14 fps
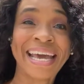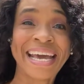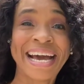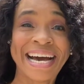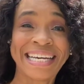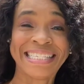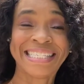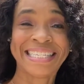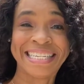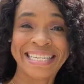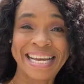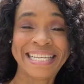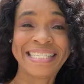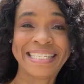guys,
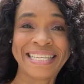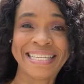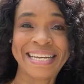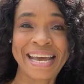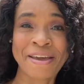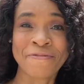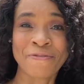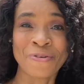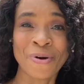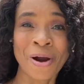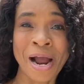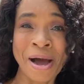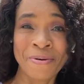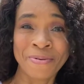today's the day for
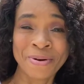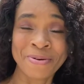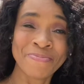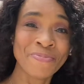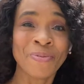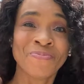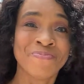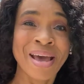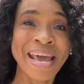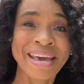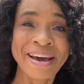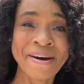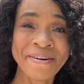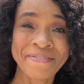our
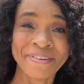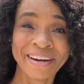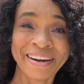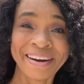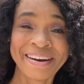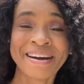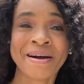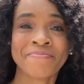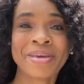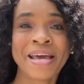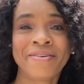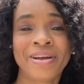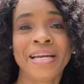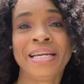makeover. I'm
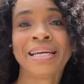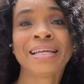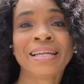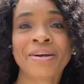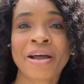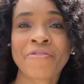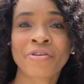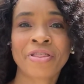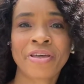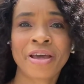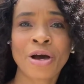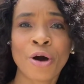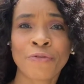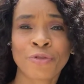getting ready to clear
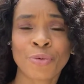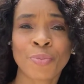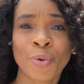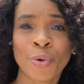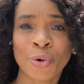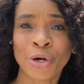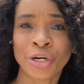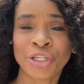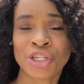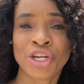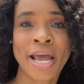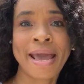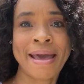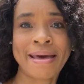everything off the porch
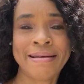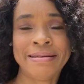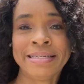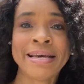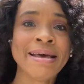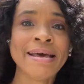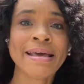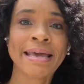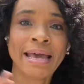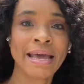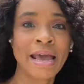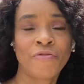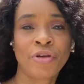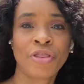and
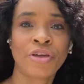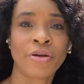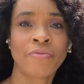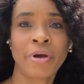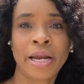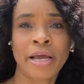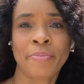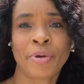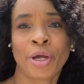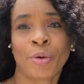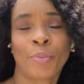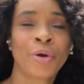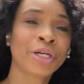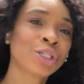get everything ready. I'm gonna
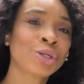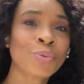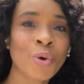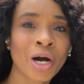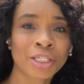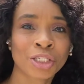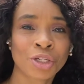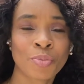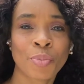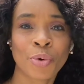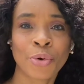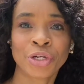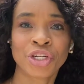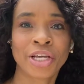pressure wash the
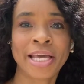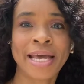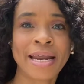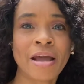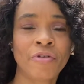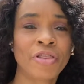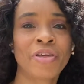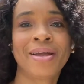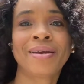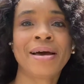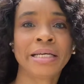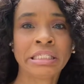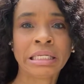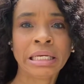porch and get everything
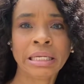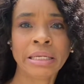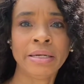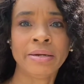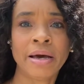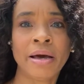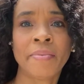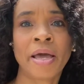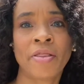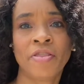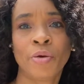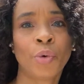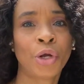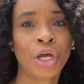nice and cleaned up, and
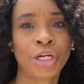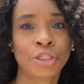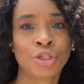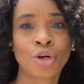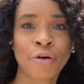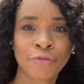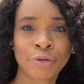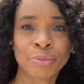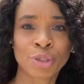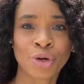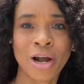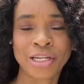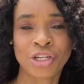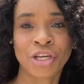then we're gonna start from
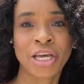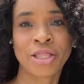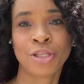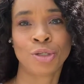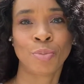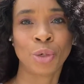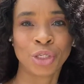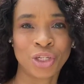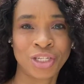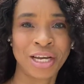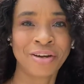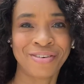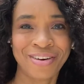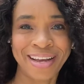scratch and get this porch
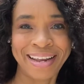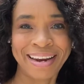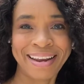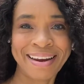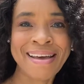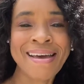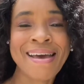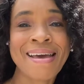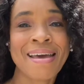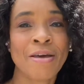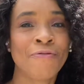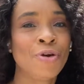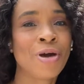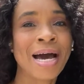decorated.
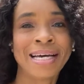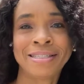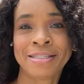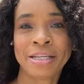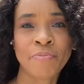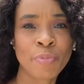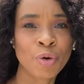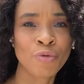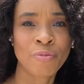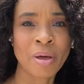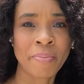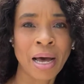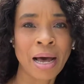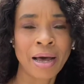If you guys see
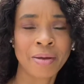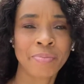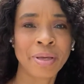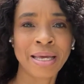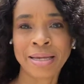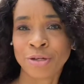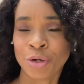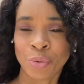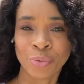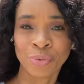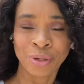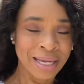movement behind me, don't